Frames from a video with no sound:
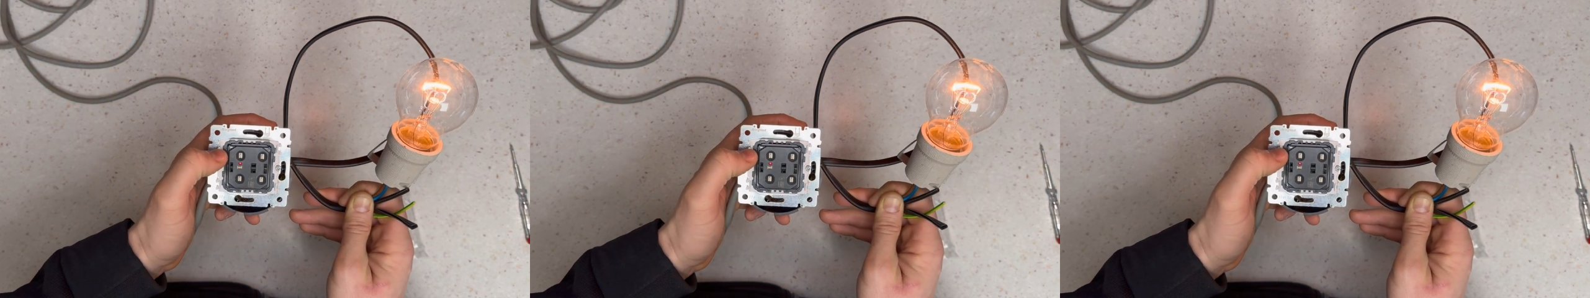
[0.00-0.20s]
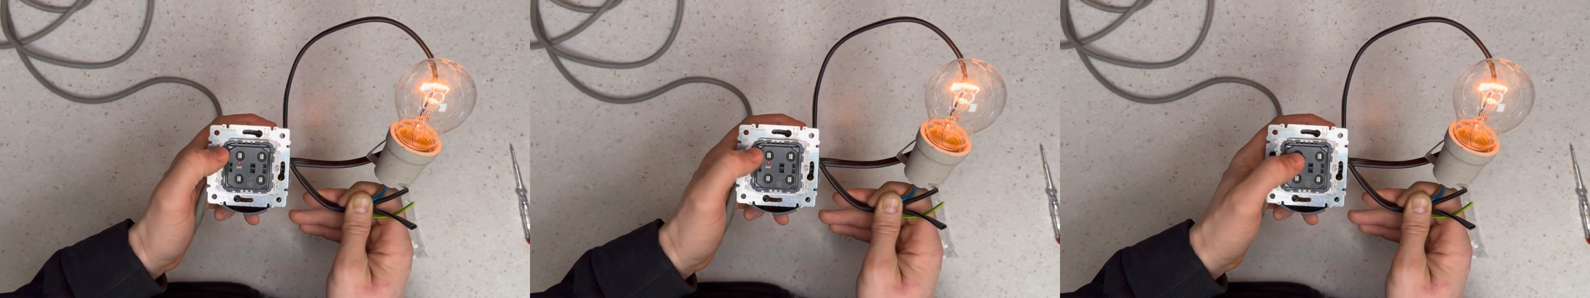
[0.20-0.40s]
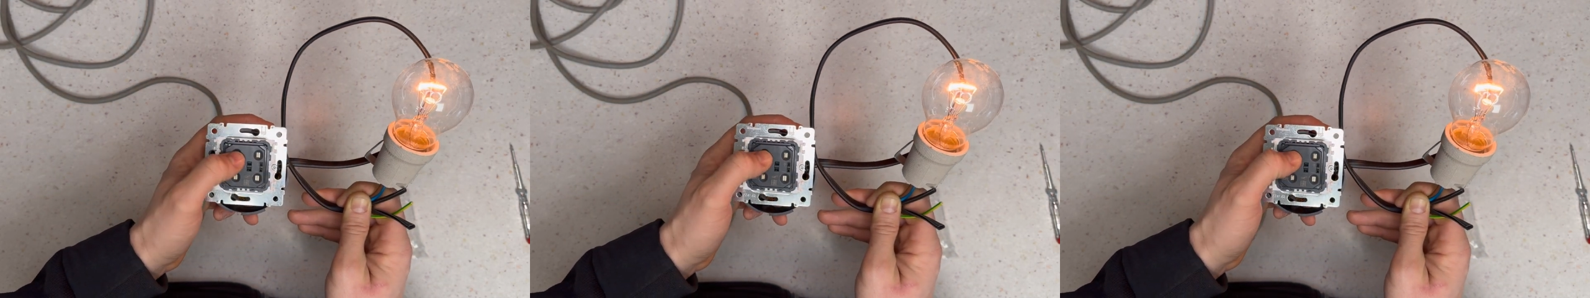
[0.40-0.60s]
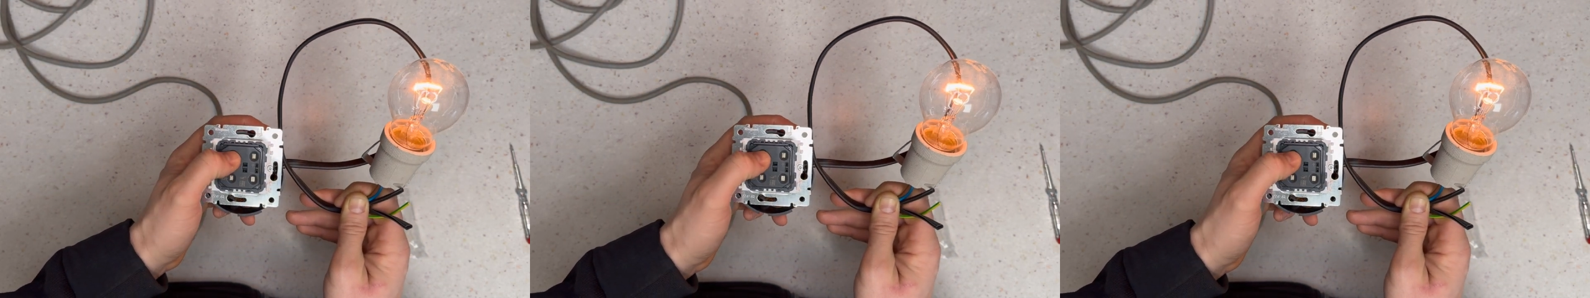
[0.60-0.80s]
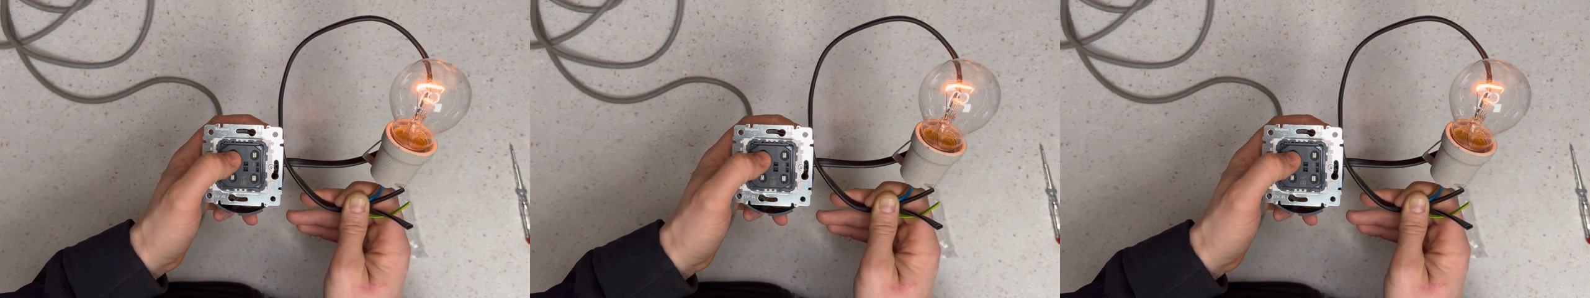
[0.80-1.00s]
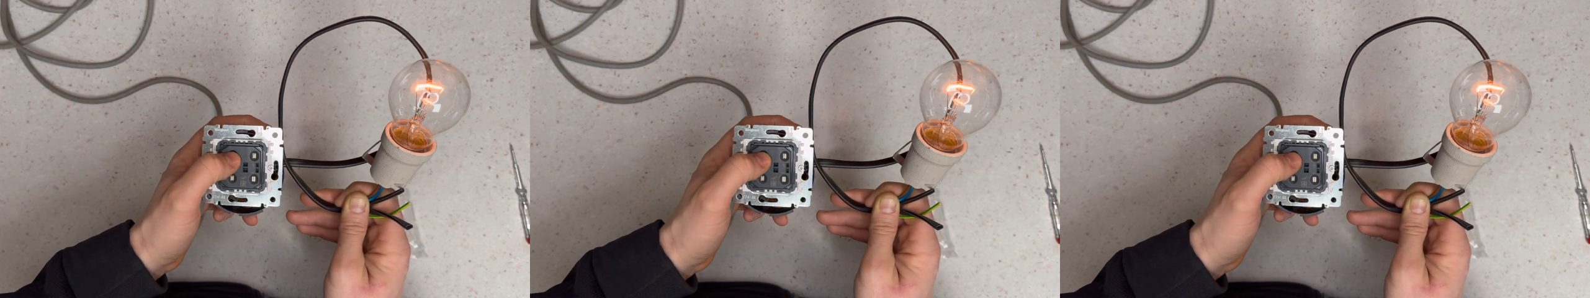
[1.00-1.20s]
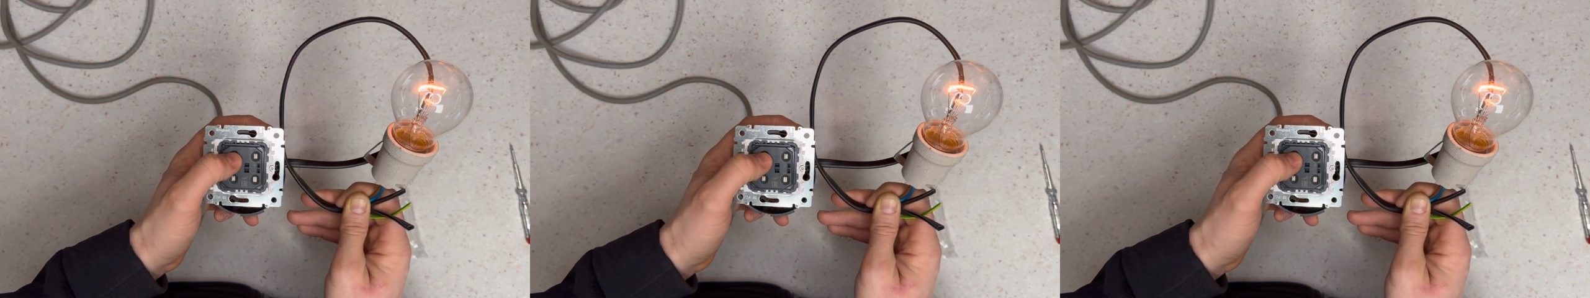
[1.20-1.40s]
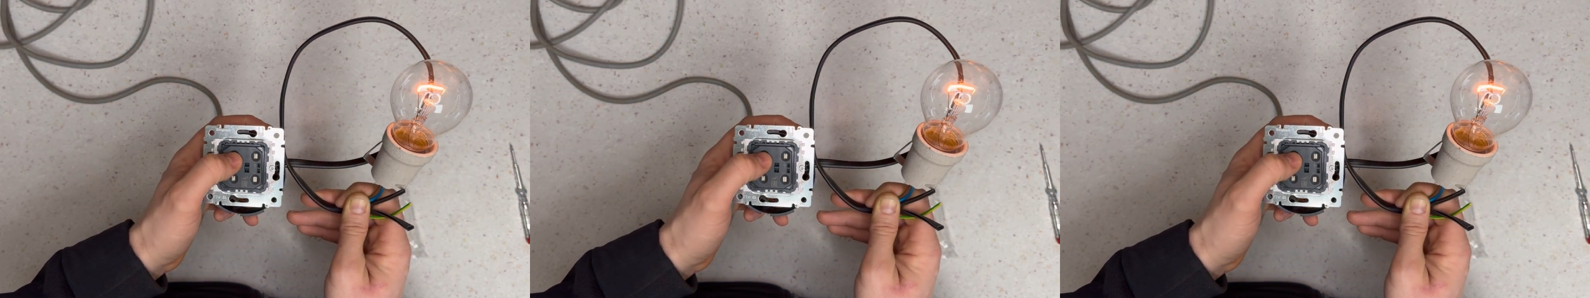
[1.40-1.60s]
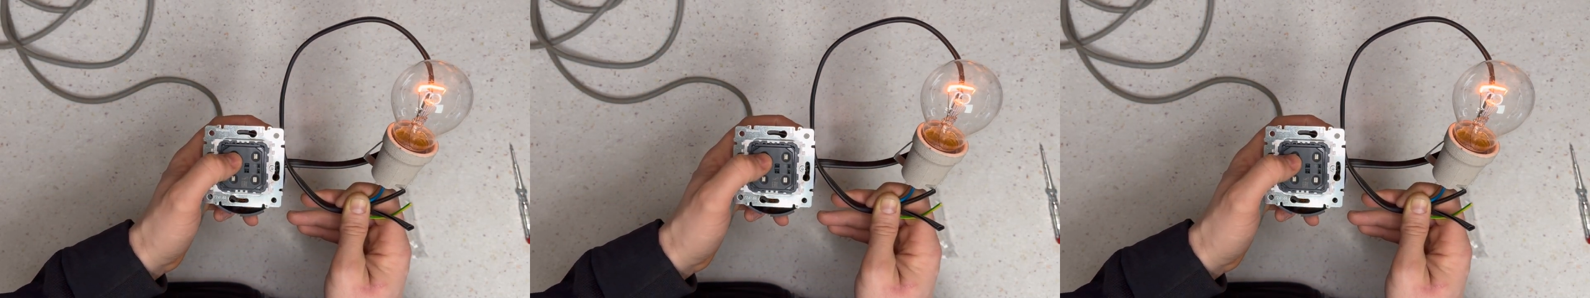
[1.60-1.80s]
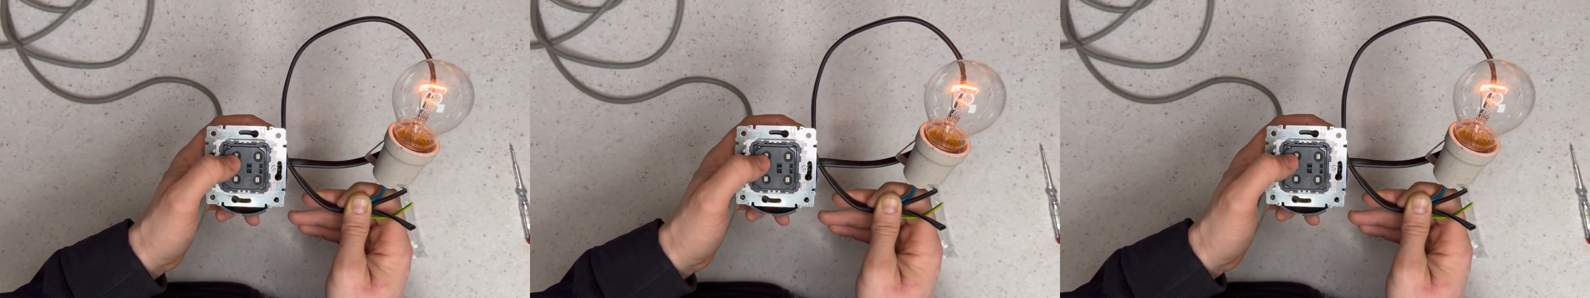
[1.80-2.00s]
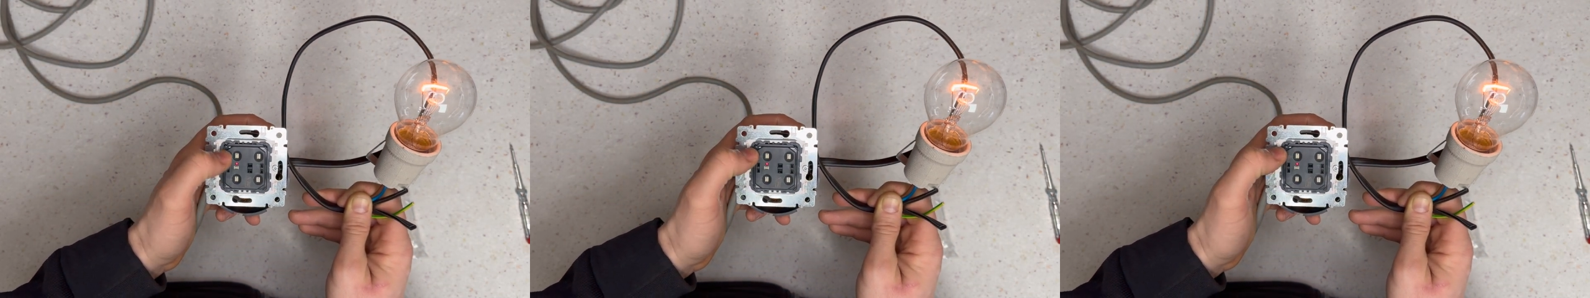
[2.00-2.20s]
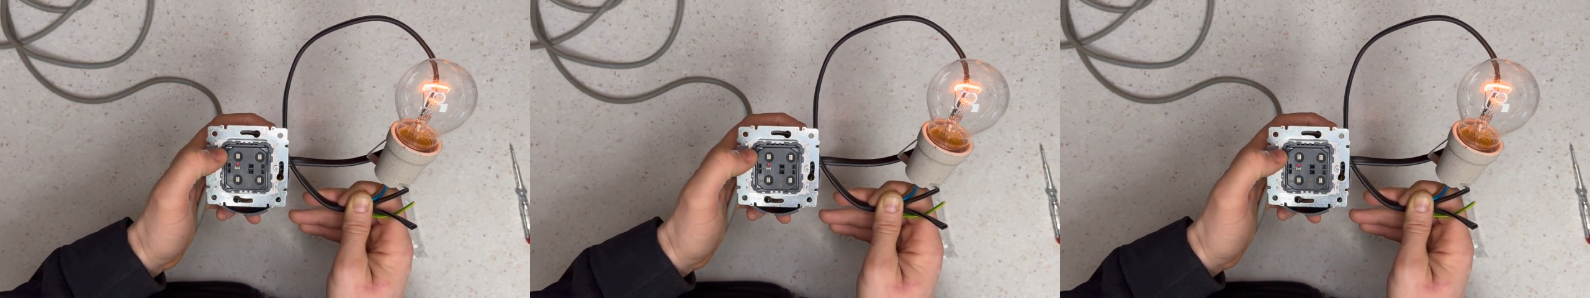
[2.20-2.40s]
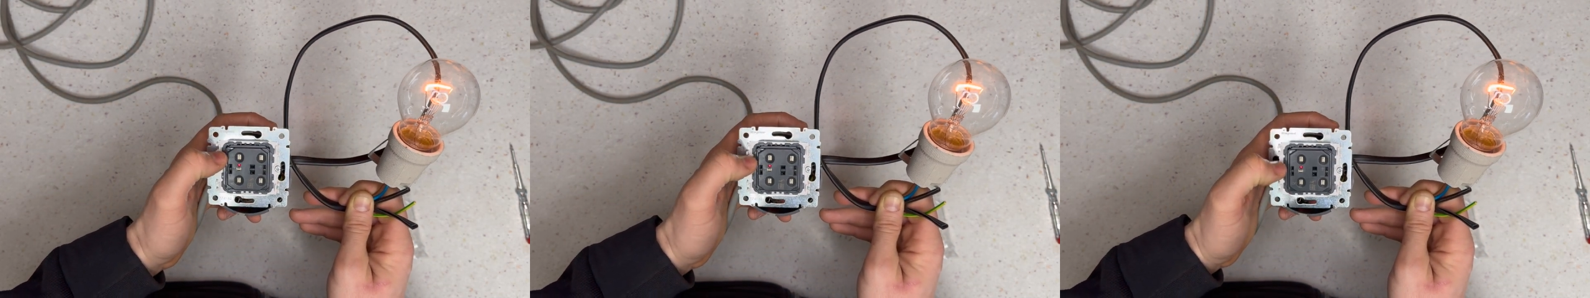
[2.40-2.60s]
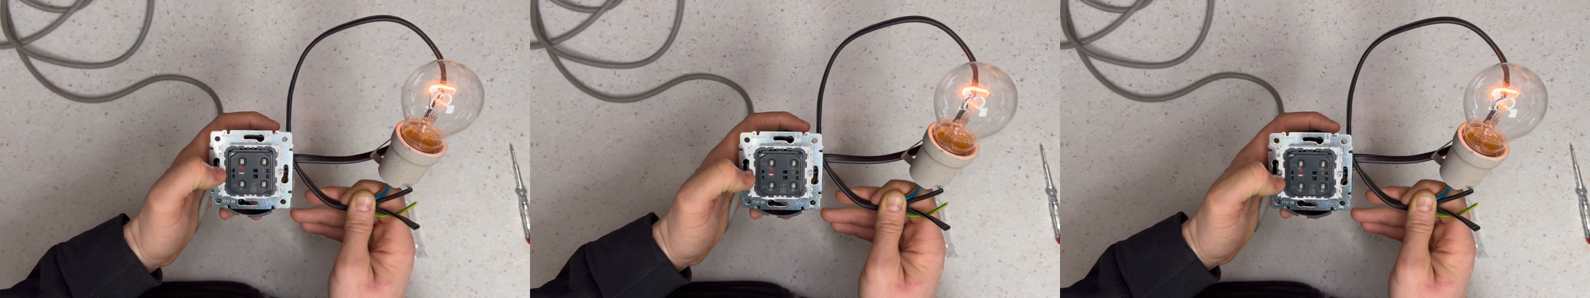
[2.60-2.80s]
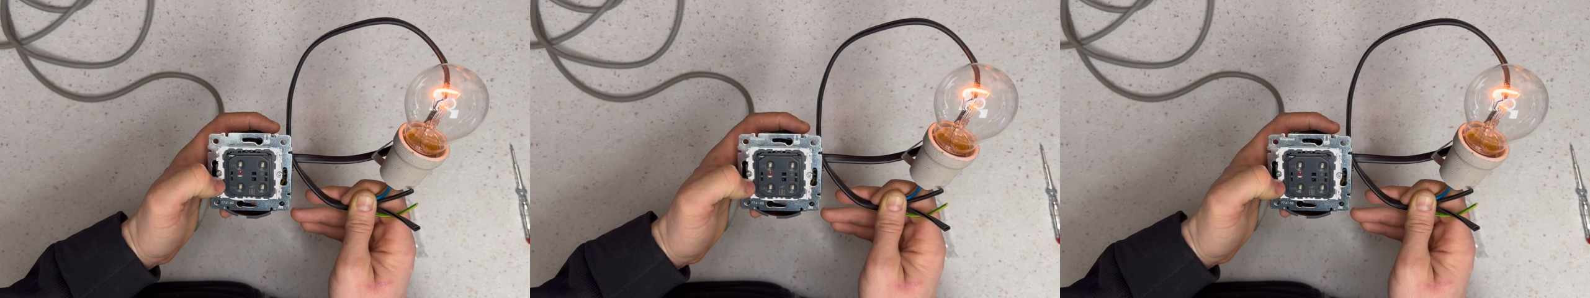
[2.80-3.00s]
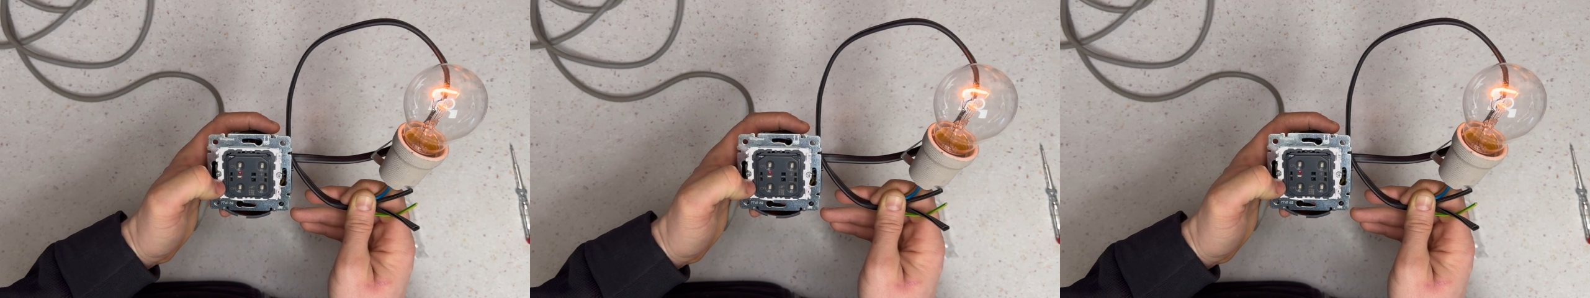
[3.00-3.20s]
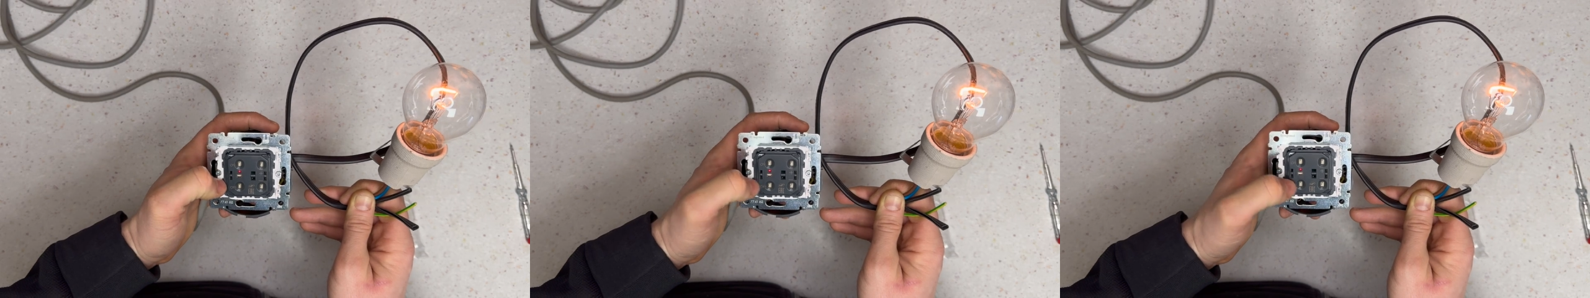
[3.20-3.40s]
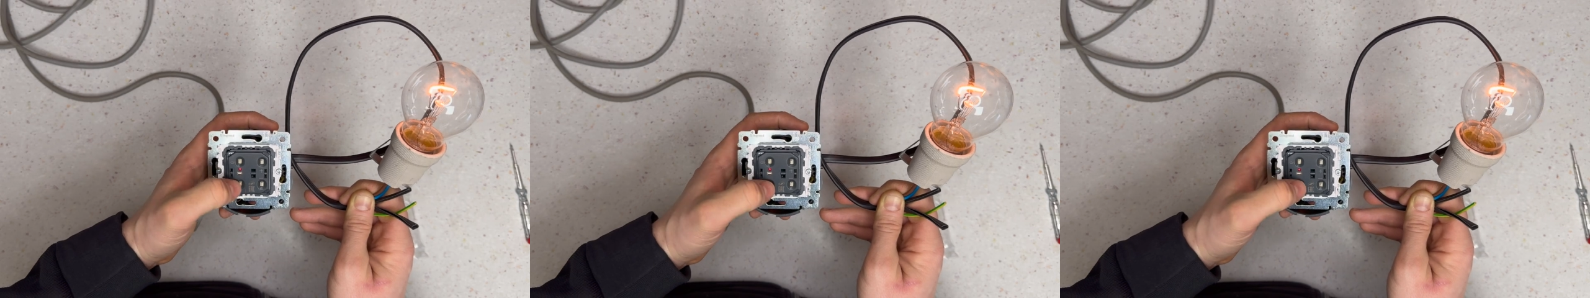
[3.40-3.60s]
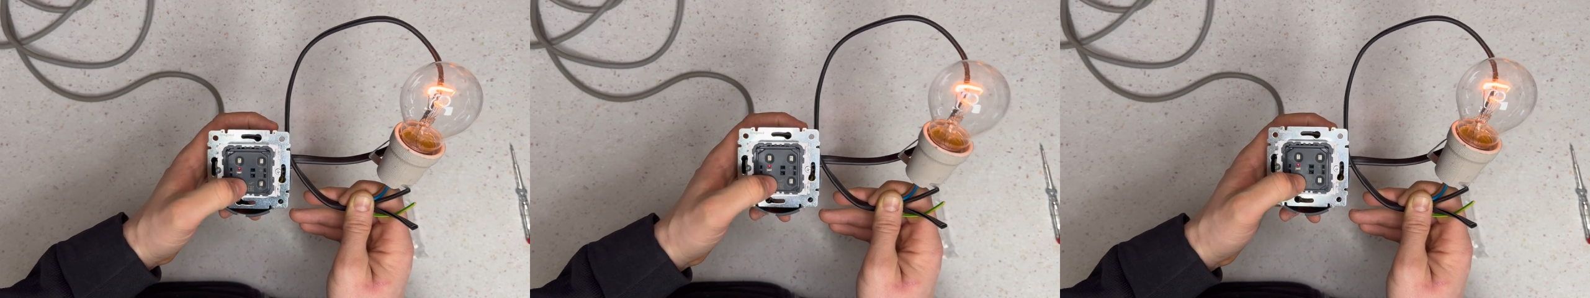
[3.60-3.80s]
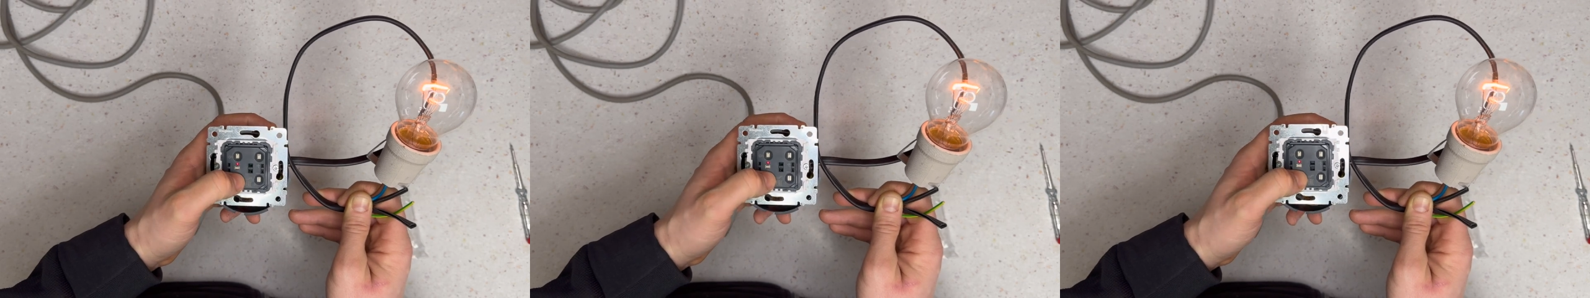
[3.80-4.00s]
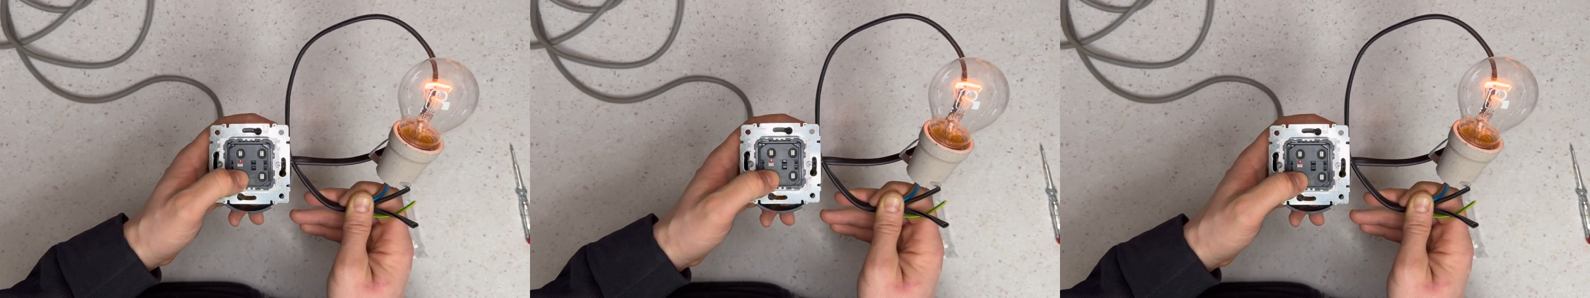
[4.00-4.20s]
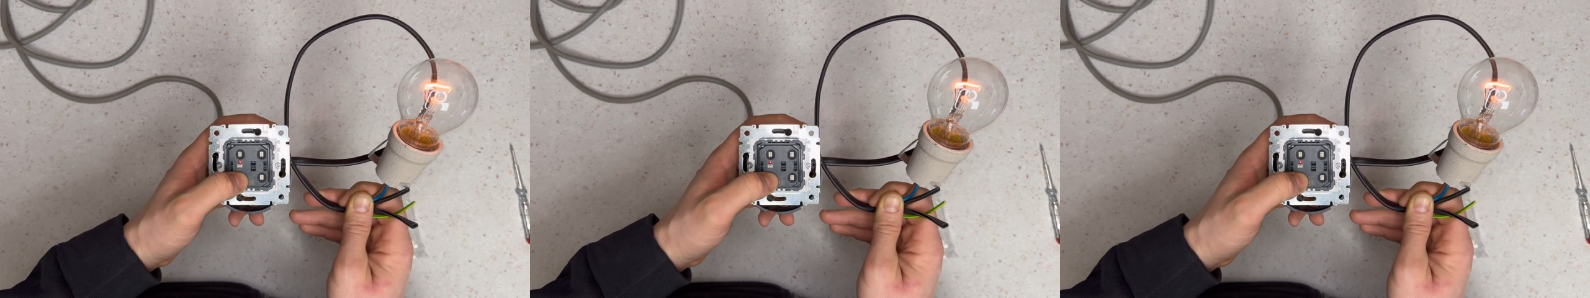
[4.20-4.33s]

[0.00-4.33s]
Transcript: Nobody's mouth can be seen.